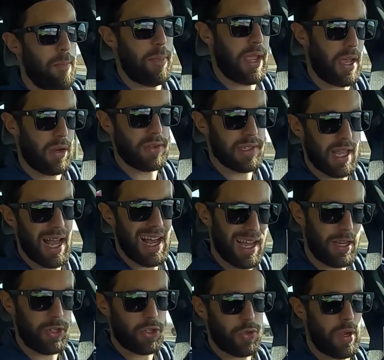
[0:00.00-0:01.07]
paddles
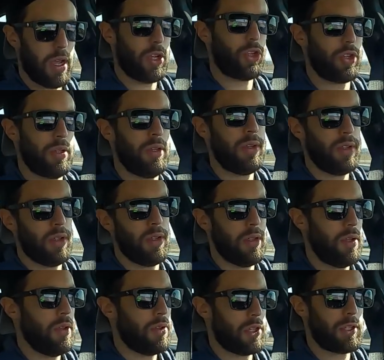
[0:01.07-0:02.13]
on,
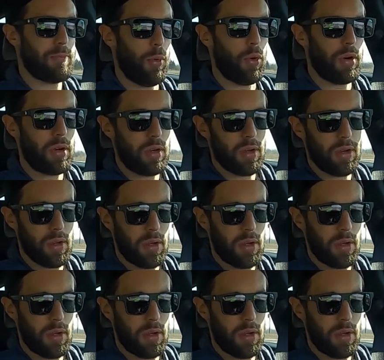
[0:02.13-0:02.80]
traction, sport,